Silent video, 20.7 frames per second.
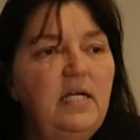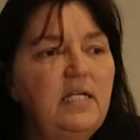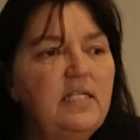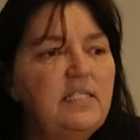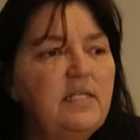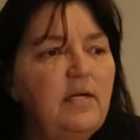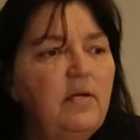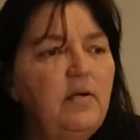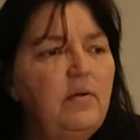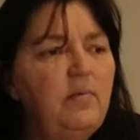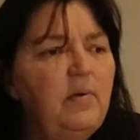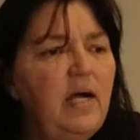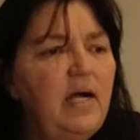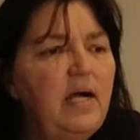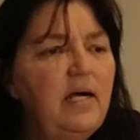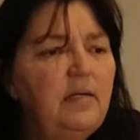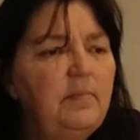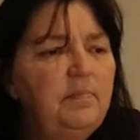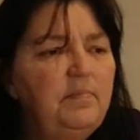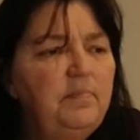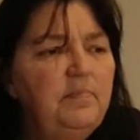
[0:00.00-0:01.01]
So,
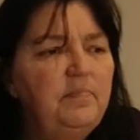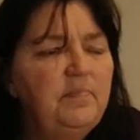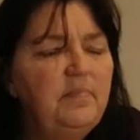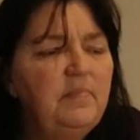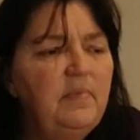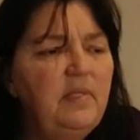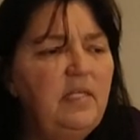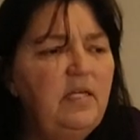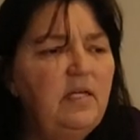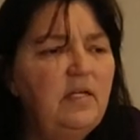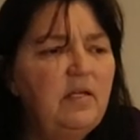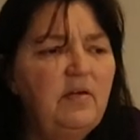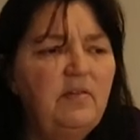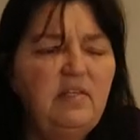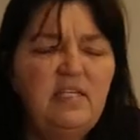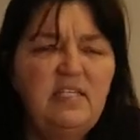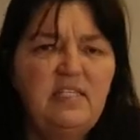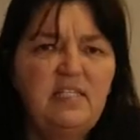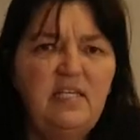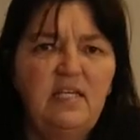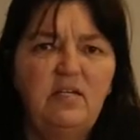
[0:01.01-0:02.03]
you know,
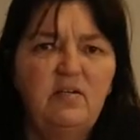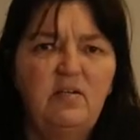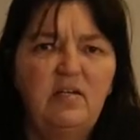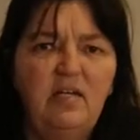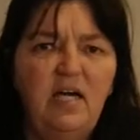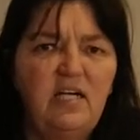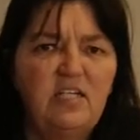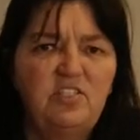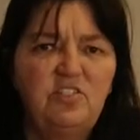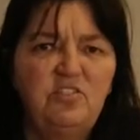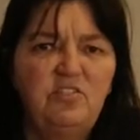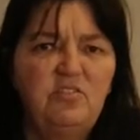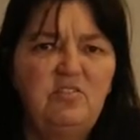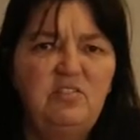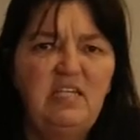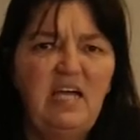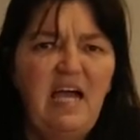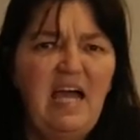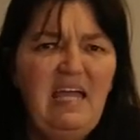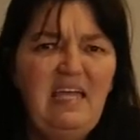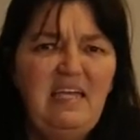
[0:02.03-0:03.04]
this thing could last you
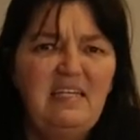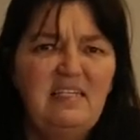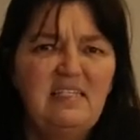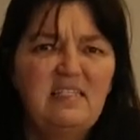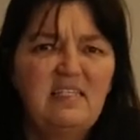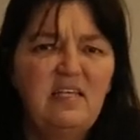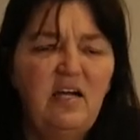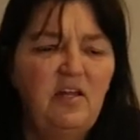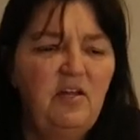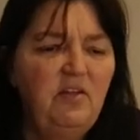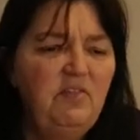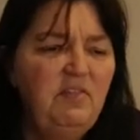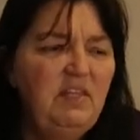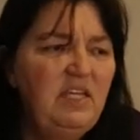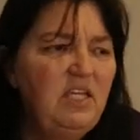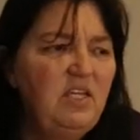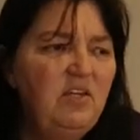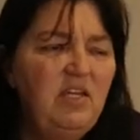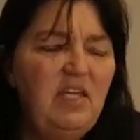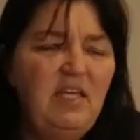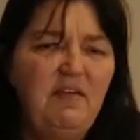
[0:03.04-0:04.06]
days. I don't
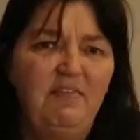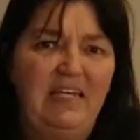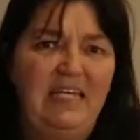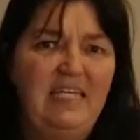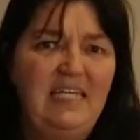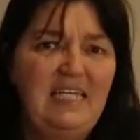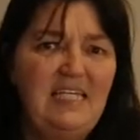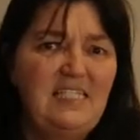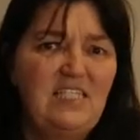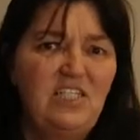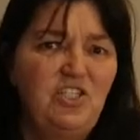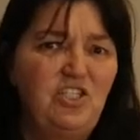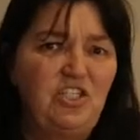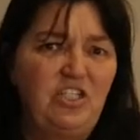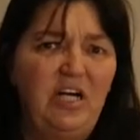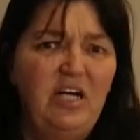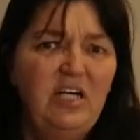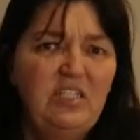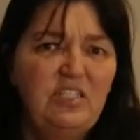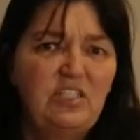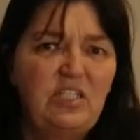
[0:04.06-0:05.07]
think you'd even need to
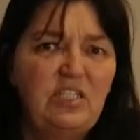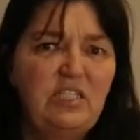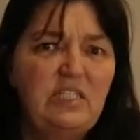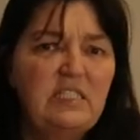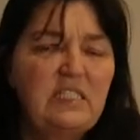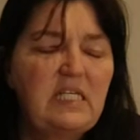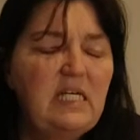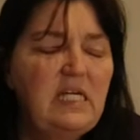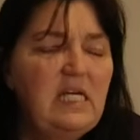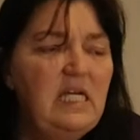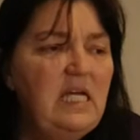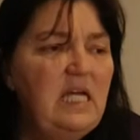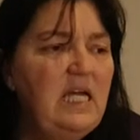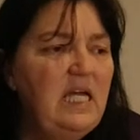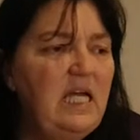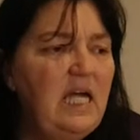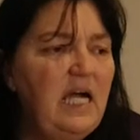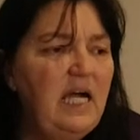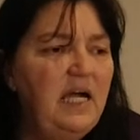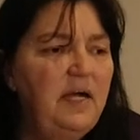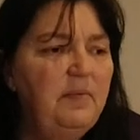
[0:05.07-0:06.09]
charge it.
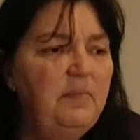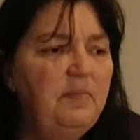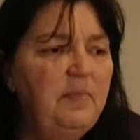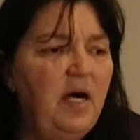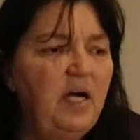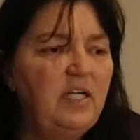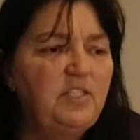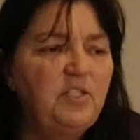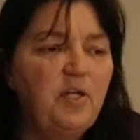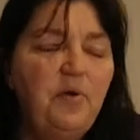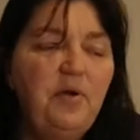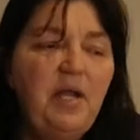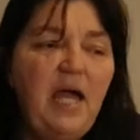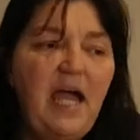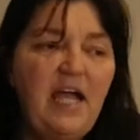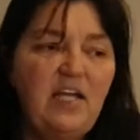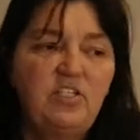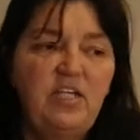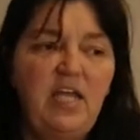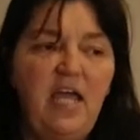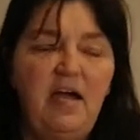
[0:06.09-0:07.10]
I don't
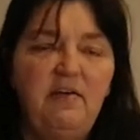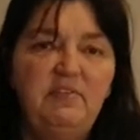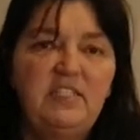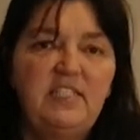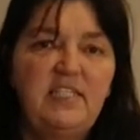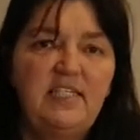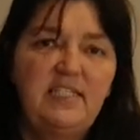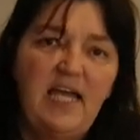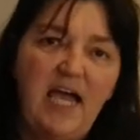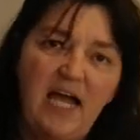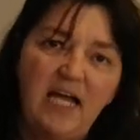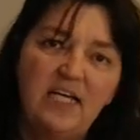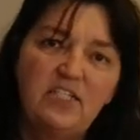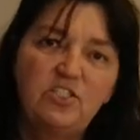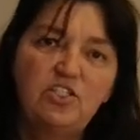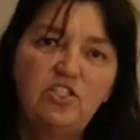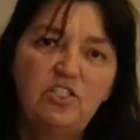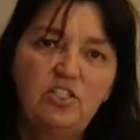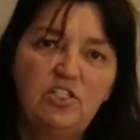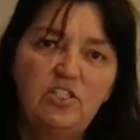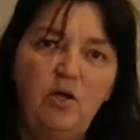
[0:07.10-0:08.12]
actually have a
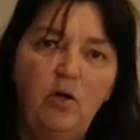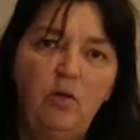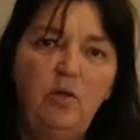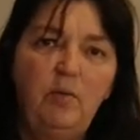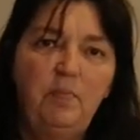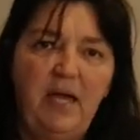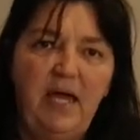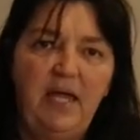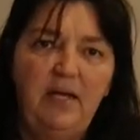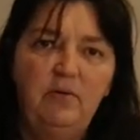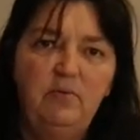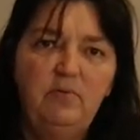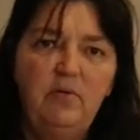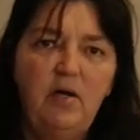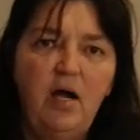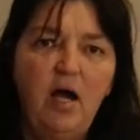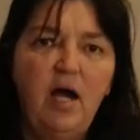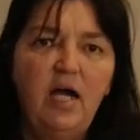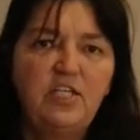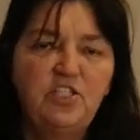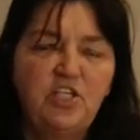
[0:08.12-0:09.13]
detached solar panel.
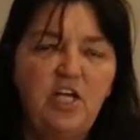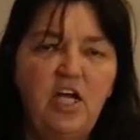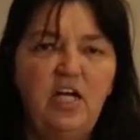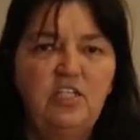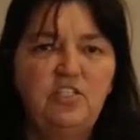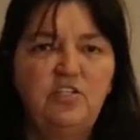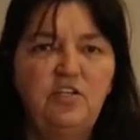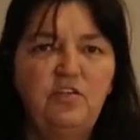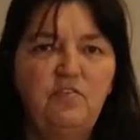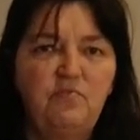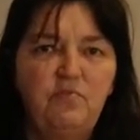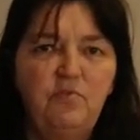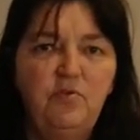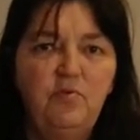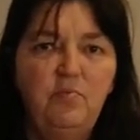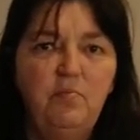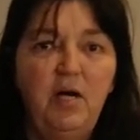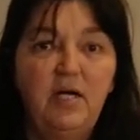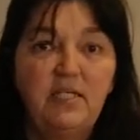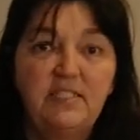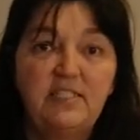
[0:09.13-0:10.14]
I charge it through
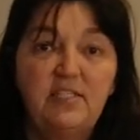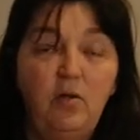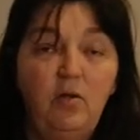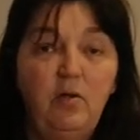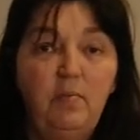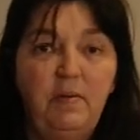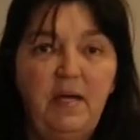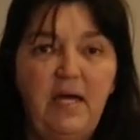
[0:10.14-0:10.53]
my solar